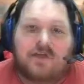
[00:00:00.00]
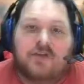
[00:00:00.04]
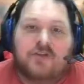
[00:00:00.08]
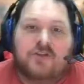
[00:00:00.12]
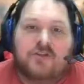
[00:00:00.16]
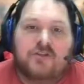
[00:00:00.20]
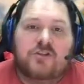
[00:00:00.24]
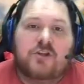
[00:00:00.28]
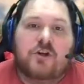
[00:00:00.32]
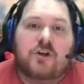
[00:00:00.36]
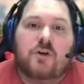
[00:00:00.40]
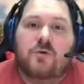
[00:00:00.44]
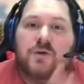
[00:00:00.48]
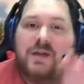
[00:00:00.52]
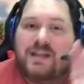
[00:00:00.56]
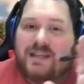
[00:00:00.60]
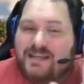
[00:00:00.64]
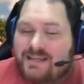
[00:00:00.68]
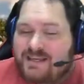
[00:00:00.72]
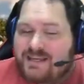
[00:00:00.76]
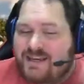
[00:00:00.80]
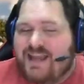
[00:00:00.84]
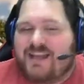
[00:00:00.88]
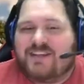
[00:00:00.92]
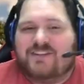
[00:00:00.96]
So
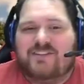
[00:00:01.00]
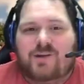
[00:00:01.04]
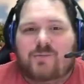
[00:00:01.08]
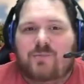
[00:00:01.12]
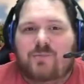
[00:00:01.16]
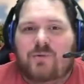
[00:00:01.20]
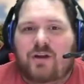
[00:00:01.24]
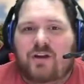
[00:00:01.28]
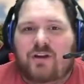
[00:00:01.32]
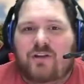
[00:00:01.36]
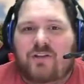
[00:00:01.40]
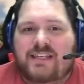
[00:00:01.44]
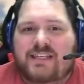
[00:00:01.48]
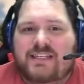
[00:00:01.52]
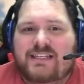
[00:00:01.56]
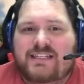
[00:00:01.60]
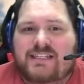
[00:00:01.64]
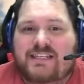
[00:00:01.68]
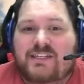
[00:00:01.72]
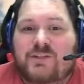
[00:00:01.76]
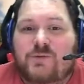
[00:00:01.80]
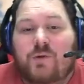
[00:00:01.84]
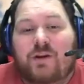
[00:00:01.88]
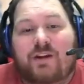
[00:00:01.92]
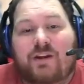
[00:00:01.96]
next up on our list
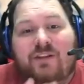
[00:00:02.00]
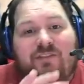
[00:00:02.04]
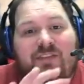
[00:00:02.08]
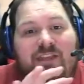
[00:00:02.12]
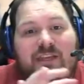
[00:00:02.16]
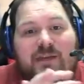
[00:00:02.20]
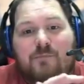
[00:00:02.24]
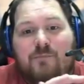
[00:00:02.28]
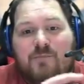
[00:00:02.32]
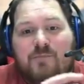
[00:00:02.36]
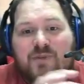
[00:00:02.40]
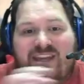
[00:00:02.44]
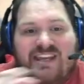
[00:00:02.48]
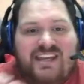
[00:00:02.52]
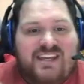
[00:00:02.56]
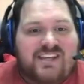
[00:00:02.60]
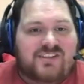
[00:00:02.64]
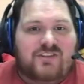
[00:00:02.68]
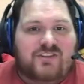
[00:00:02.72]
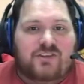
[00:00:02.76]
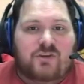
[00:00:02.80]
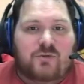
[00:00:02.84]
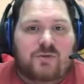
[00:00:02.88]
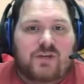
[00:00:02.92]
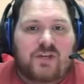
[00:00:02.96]
is one of the
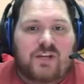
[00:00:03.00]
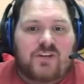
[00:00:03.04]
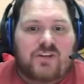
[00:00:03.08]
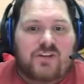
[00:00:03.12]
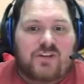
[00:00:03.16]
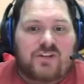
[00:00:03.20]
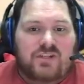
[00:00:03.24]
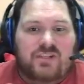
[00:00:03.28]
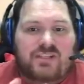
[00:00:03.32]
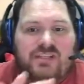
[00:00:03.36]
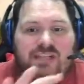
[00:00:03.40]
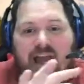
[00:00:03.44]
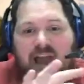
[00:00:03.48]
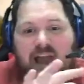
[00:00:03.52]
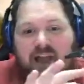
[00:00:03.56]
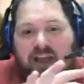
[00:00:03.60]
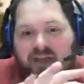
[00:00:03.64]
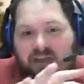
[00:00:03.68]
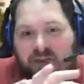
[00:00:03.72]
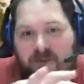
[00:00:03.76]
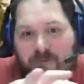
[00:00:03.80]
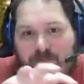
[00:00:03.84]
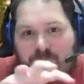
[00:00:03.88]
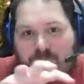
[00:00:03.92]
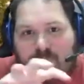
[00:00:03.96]
biggest locations,
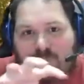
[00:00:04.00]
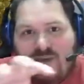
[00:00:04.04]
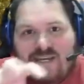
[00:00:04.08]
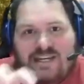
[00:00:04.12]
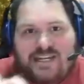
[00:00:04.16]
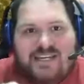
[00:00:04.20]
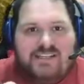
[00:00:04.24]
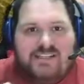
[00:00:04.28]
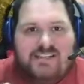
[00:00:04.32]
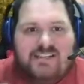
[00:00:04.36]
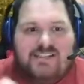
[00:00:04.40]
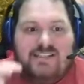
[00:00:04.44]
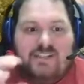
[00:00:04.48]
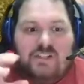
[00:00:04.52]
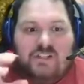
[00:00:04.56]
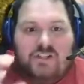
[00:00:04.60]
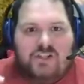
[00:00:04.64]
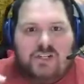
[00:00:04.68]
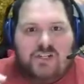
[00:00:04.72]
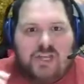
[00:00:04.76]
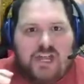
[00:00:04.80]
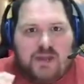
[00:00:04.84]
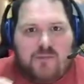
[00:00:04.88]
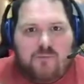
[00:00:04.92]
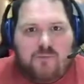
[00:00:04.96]
the biggest
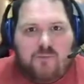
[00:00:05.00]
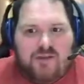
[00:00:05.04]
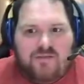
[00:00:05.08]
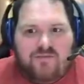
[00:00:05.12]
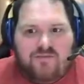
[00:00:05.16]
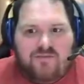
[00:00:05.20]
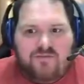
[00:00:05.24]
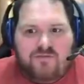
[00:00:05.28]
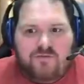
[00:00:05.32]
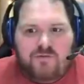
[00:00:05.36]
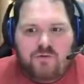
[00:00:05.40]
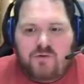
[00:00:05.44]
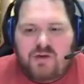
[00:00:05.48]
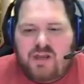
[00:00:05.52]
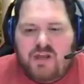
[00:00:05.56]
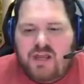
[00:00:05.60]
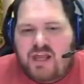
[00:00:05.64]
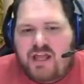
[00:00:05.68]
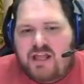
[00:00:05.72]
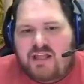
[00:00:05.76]
Shamway Food.